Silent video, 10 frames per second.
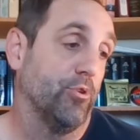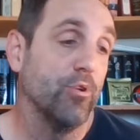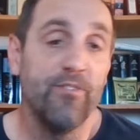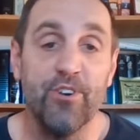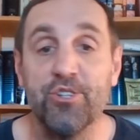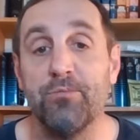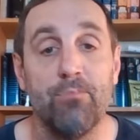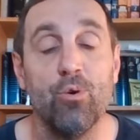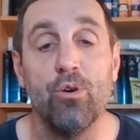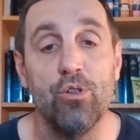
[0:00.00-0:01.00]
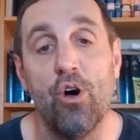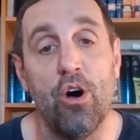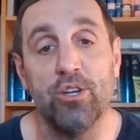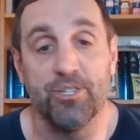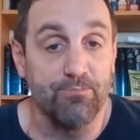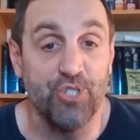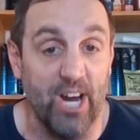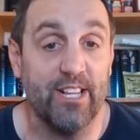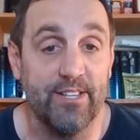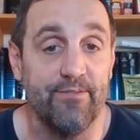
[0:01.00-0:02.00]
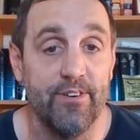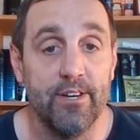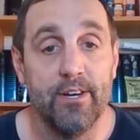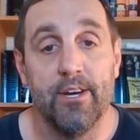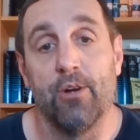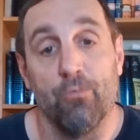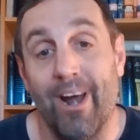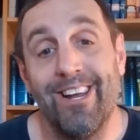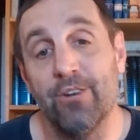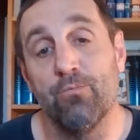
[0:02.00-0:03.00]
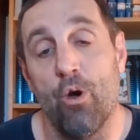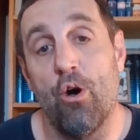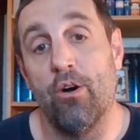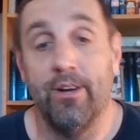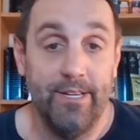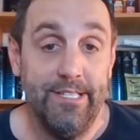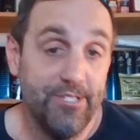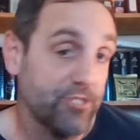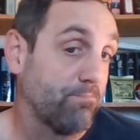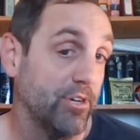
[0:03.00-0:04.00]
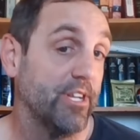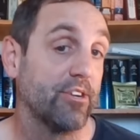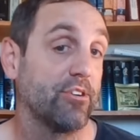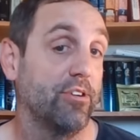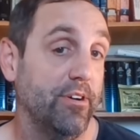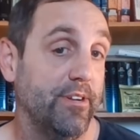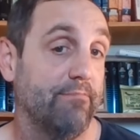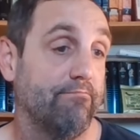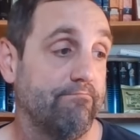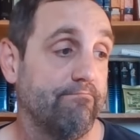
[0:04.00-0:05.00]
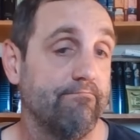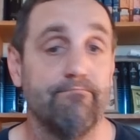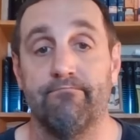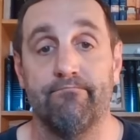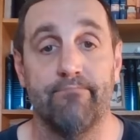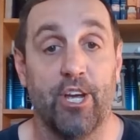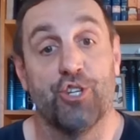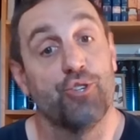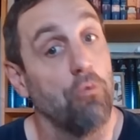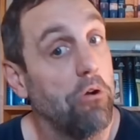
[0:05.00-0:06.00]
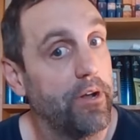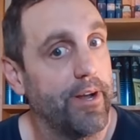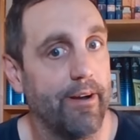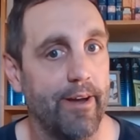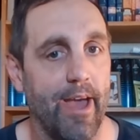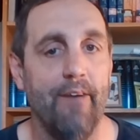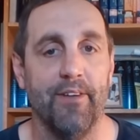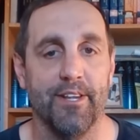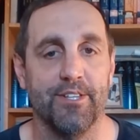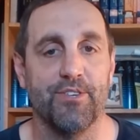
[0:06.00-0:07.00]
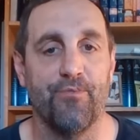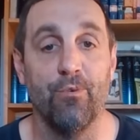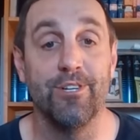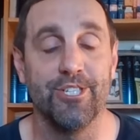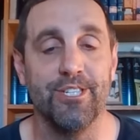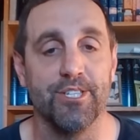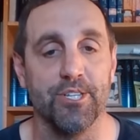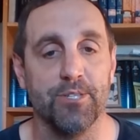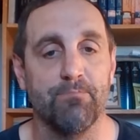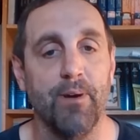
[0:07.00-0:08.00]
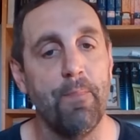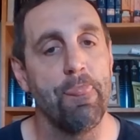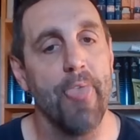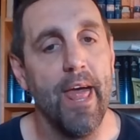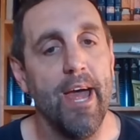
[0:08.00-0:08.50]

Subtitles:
universal moral laws, objective right and wrong is pretty good extraordinary evidence for Jesus. But